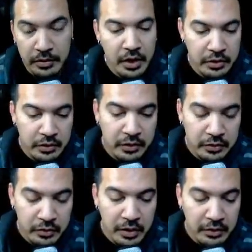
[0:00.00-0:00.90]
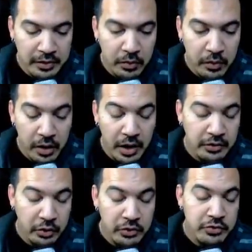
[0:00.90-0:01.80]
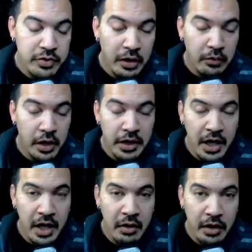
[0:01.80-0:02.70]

And you're going to turn around and say, well, I told you not right now.